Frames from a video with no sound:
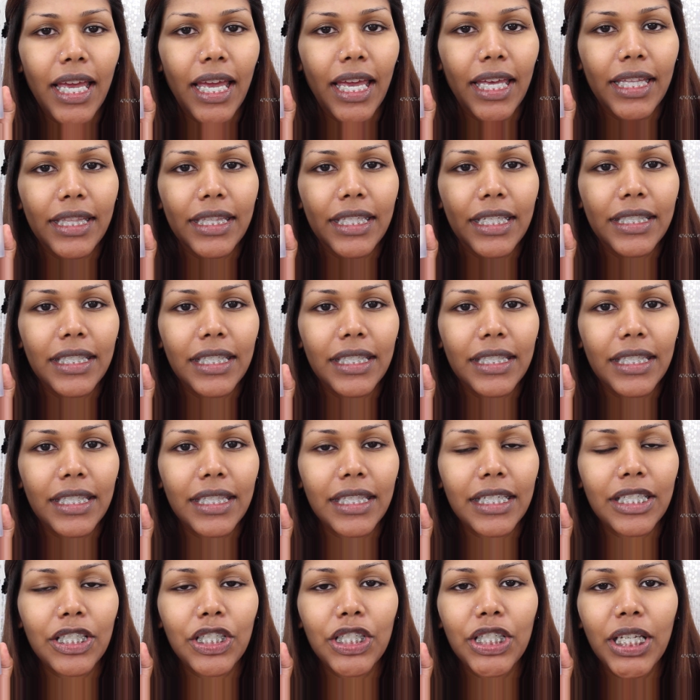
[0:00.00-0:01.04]
and this is
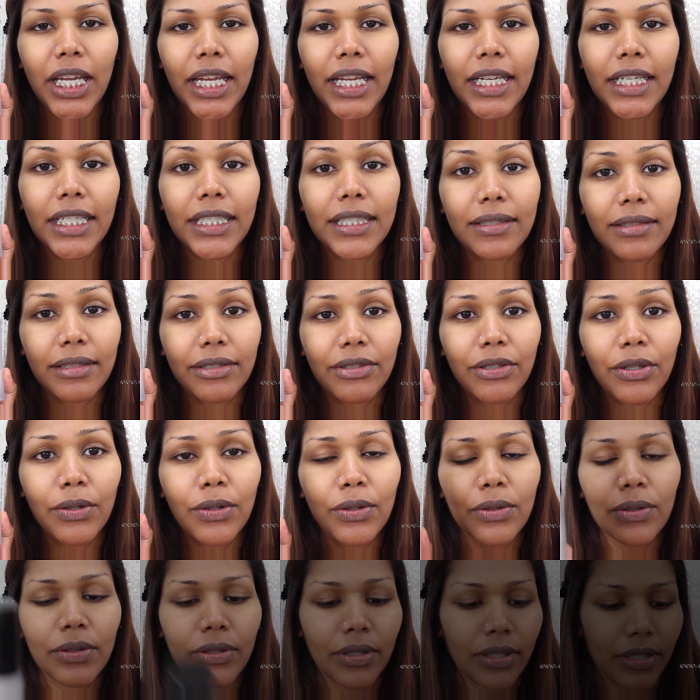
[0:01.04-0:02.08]
in the shade
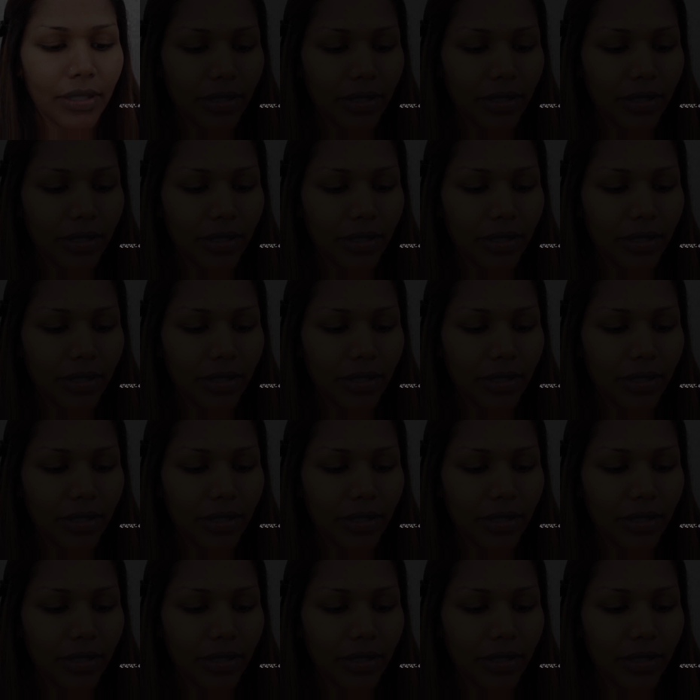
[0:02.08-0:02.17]
0.